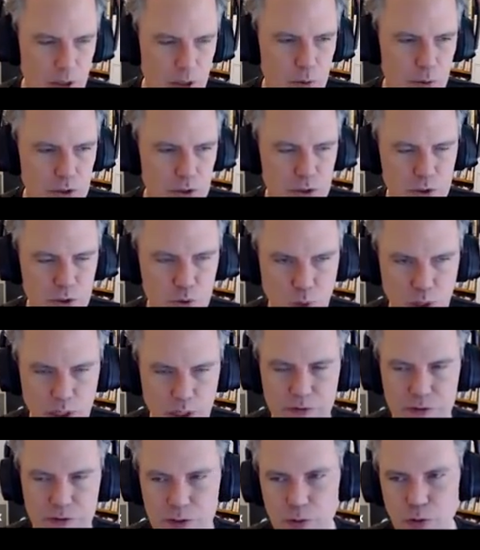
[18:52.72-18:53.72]
which is one of
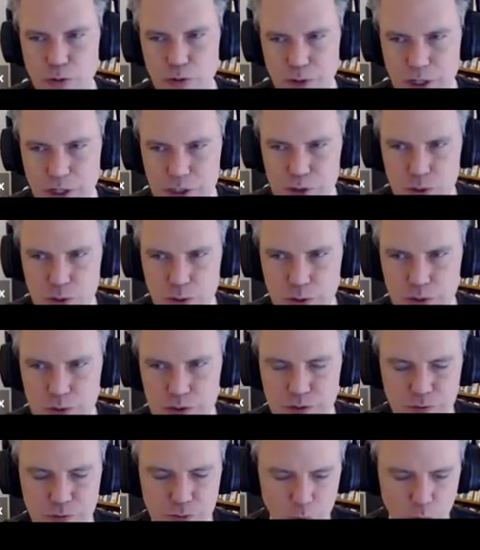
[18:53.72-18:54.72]
the 2 thresholds
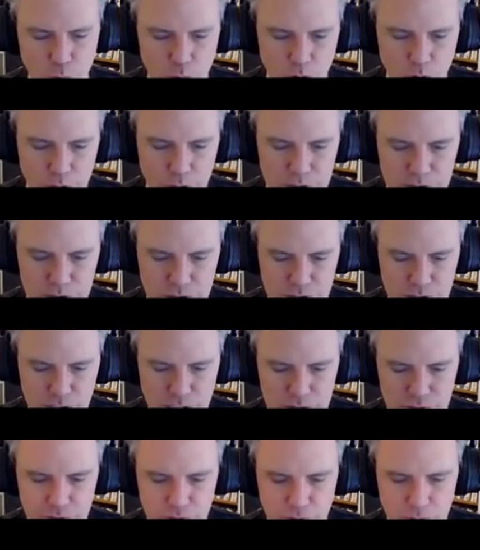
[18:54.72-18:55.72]
for a
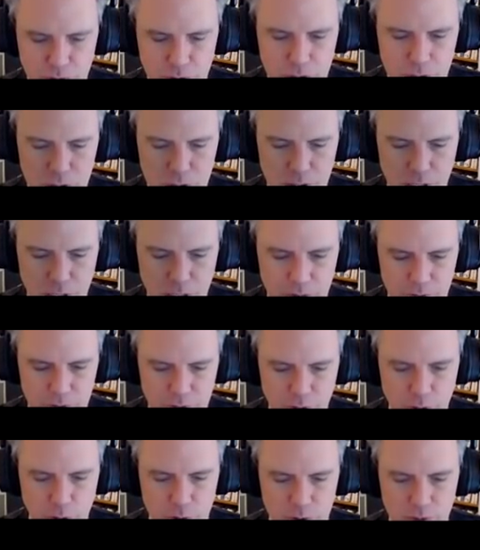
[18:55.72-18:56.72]
successful
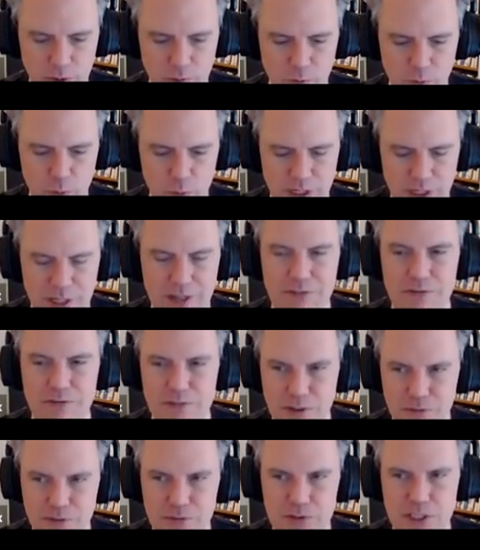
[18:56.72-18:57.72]
vote. We need a
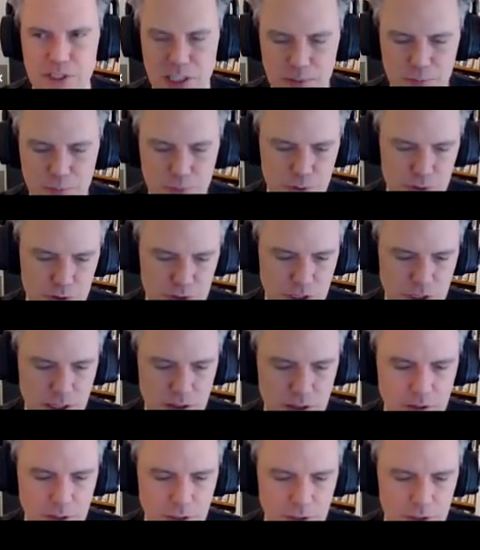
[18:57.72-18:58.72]
15%
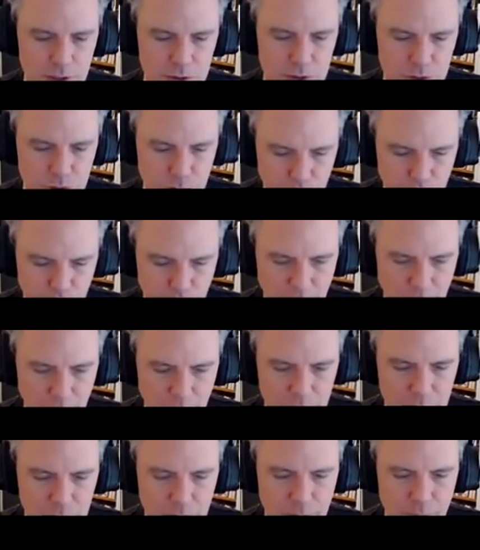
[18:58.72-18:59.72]

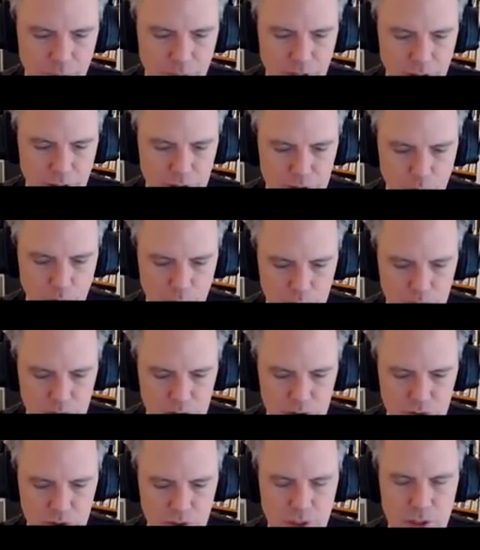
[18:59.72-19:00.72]
turnout of
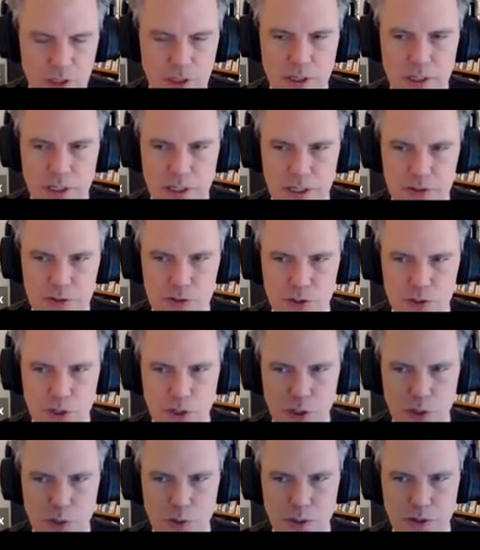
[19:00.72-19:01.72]
tokens. And
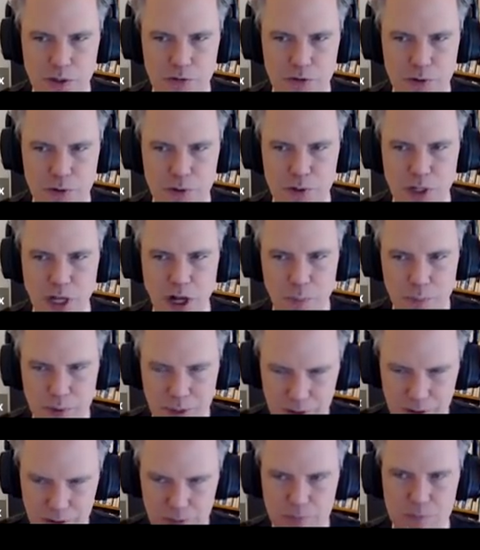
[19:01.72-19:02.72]
so if you're
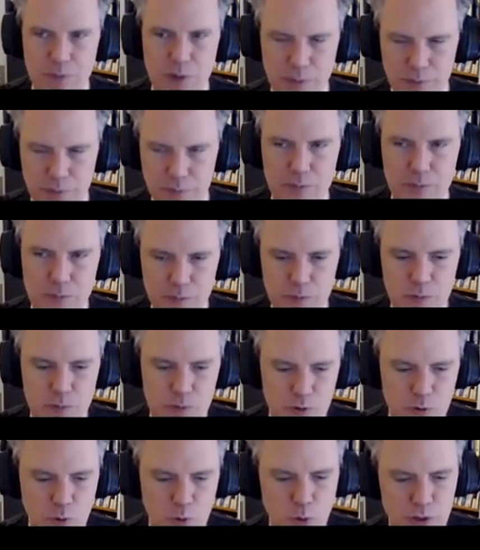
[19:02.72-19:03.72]
helping
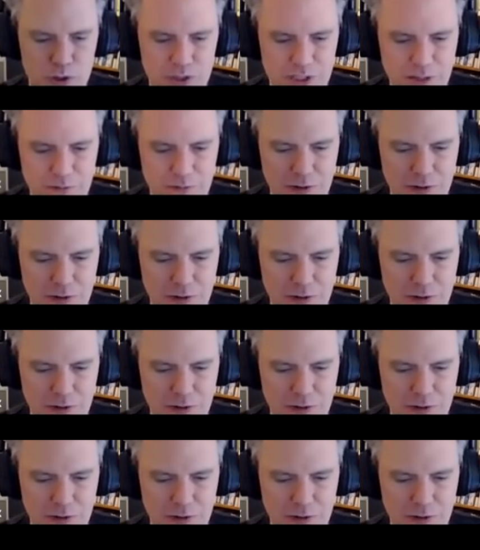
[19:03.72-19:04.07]
towards that